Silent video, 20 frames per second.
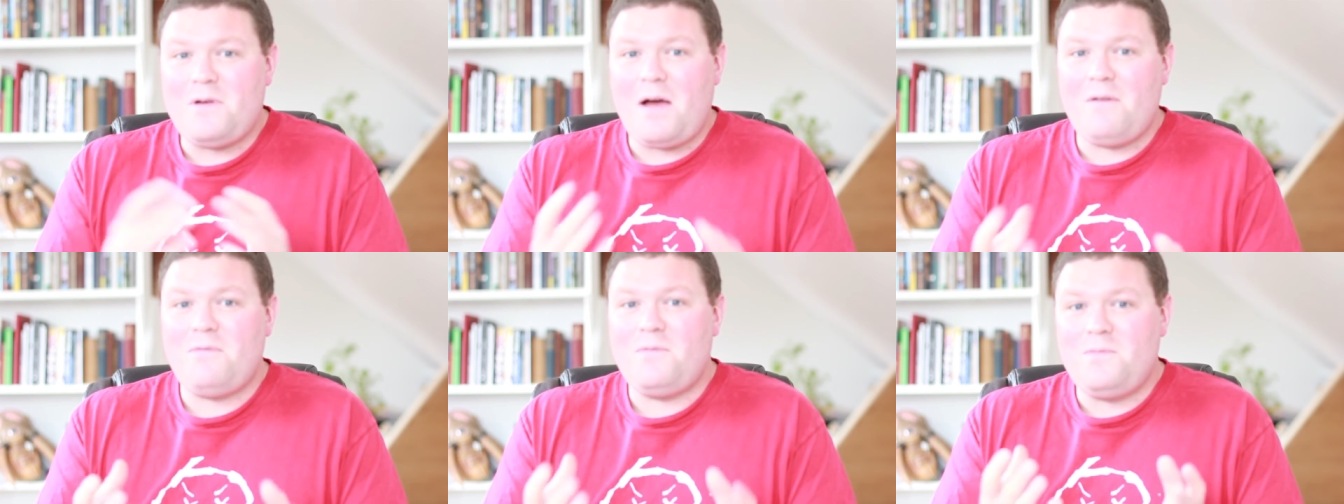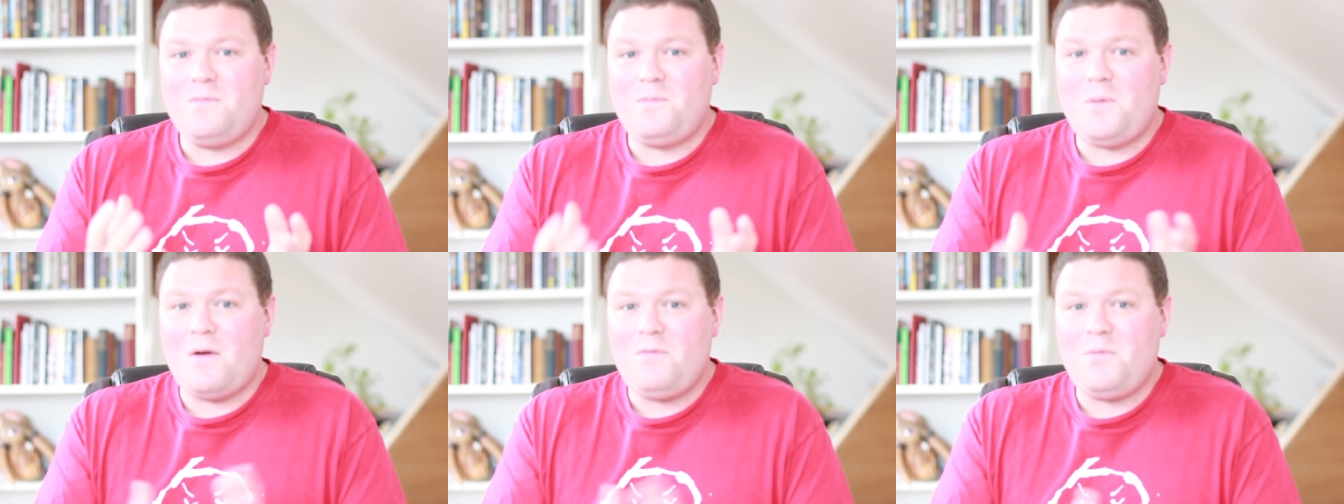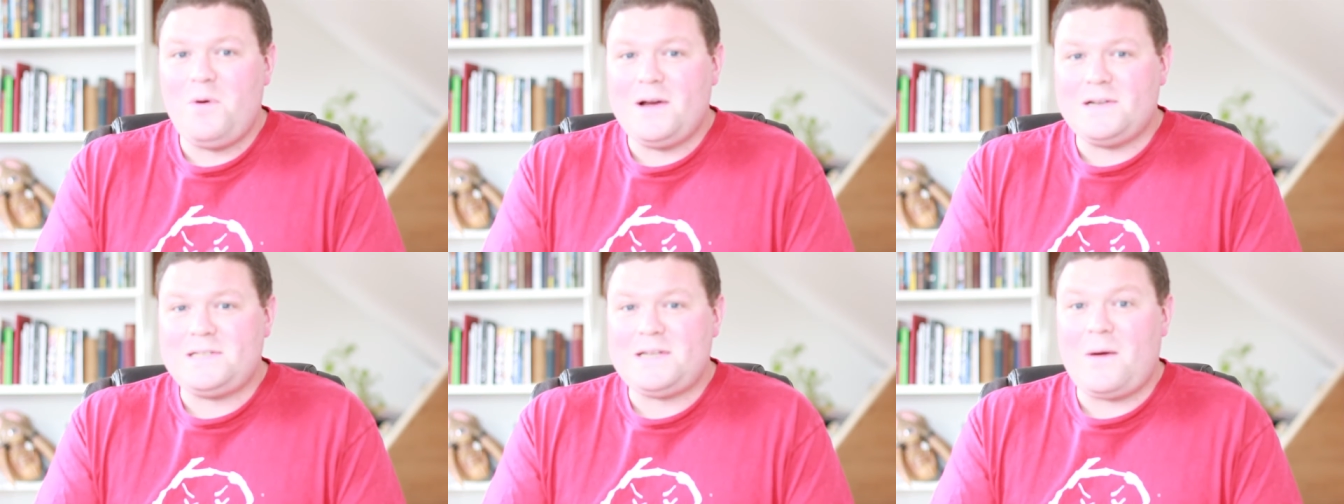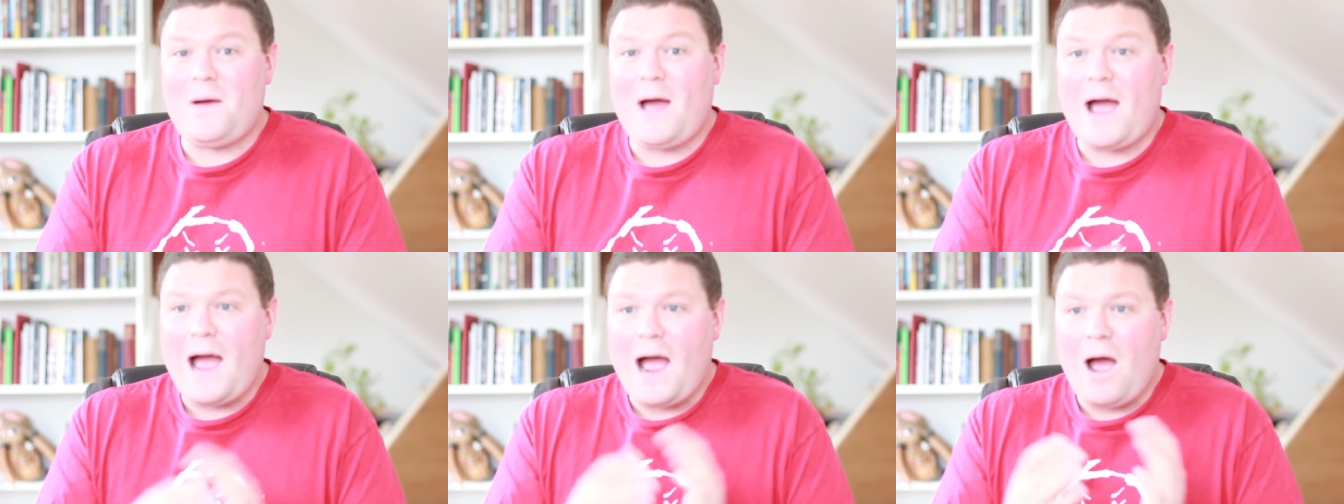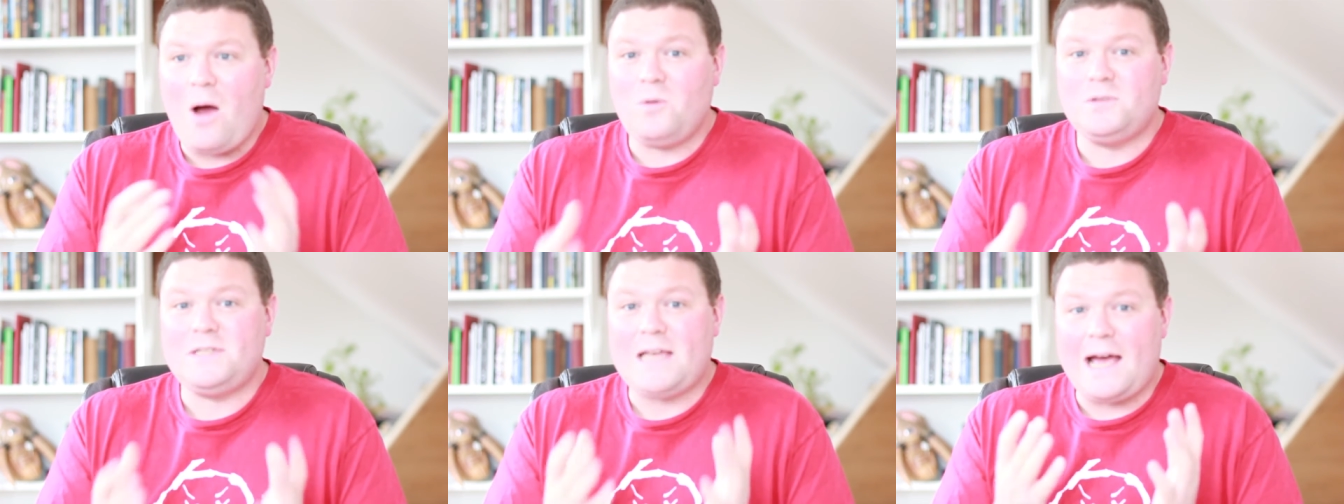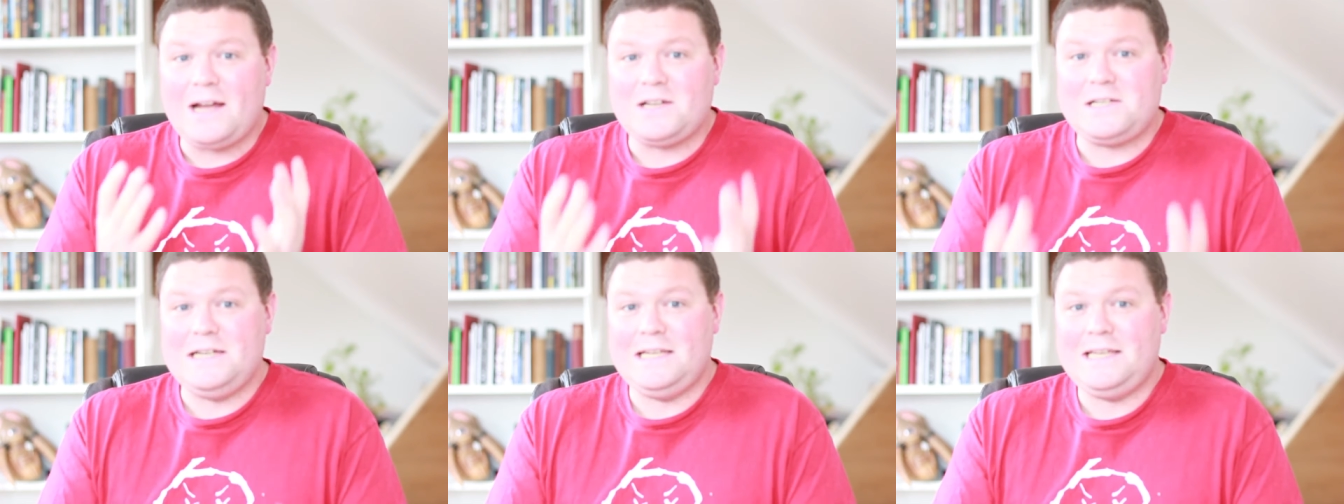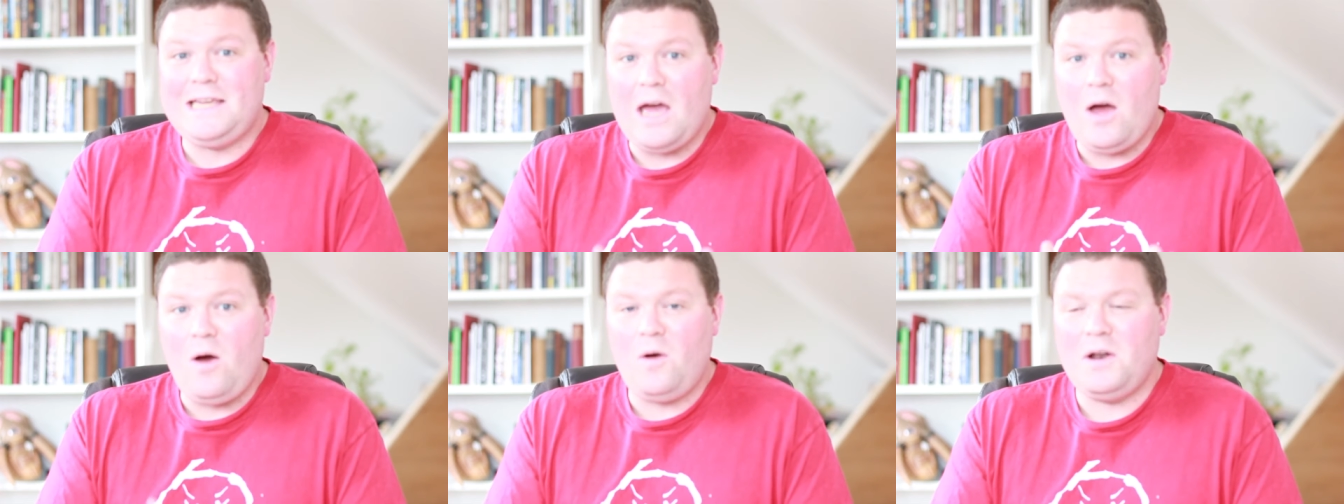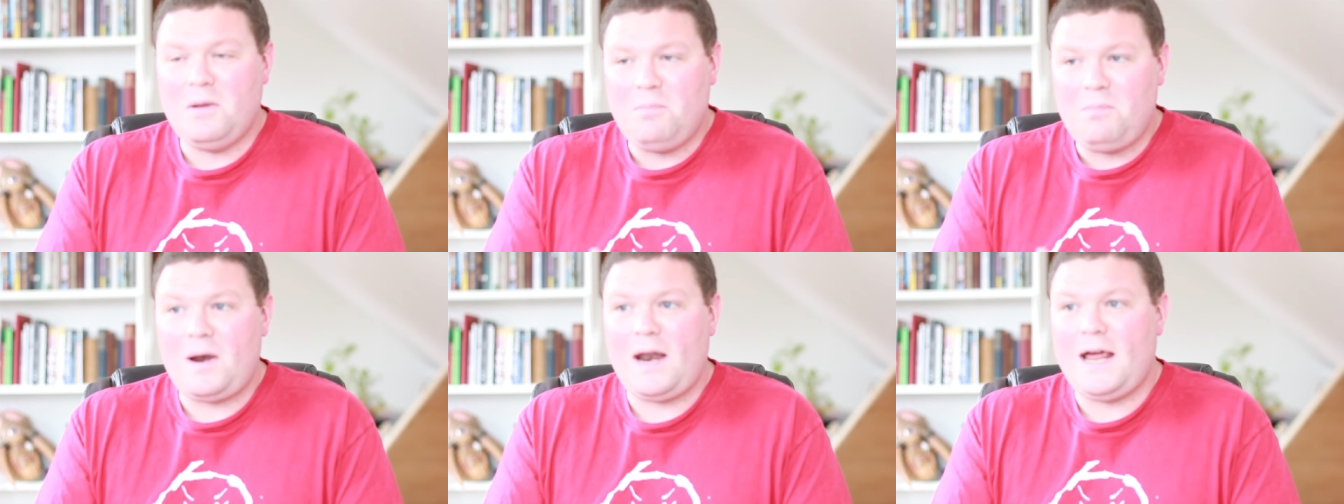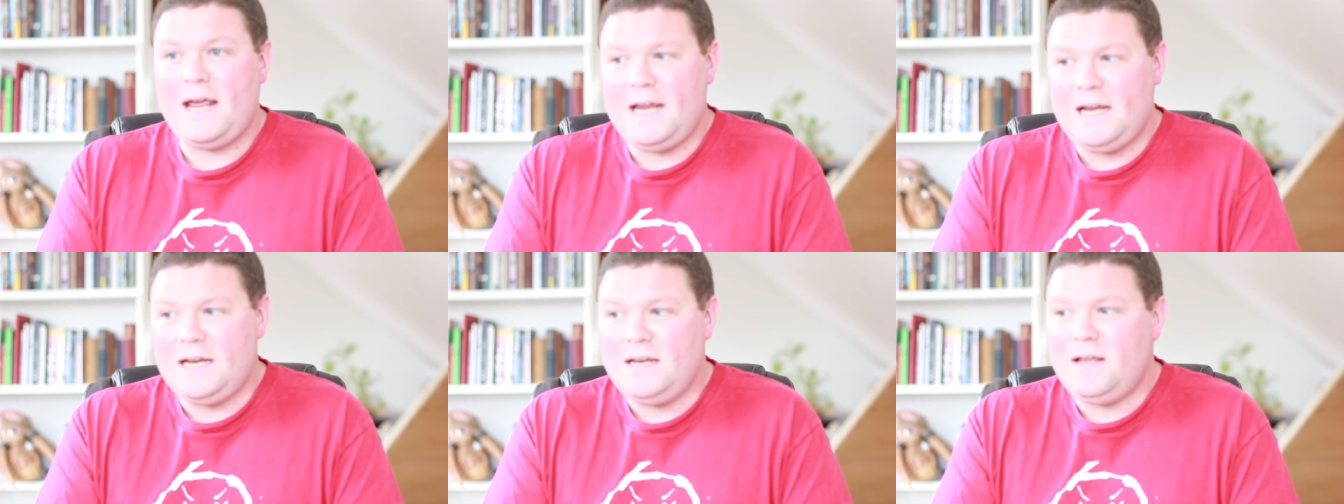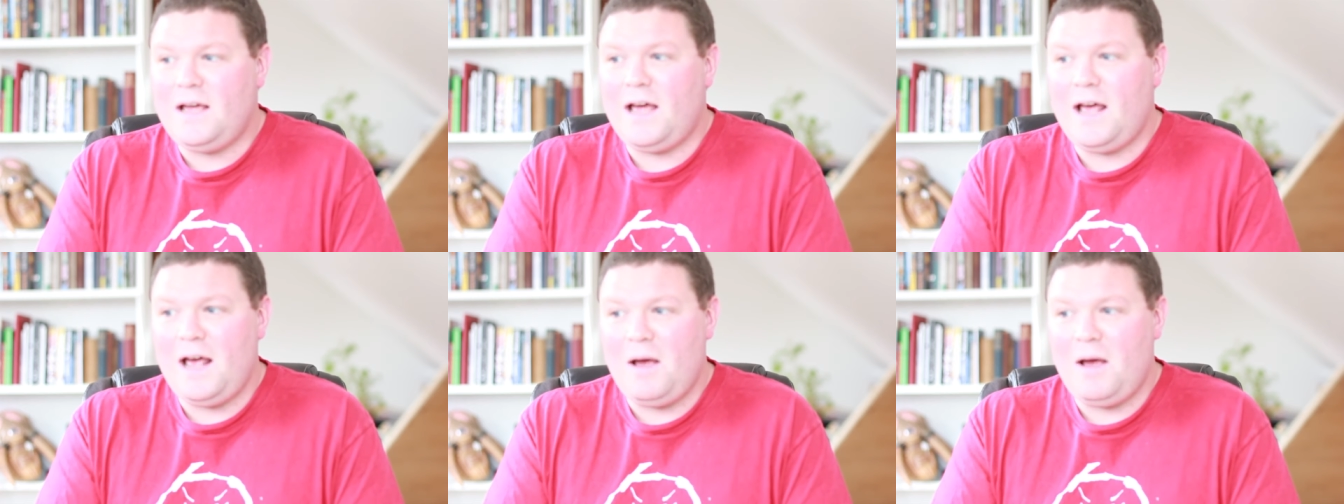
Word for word: I've worked out how to actually get on a plane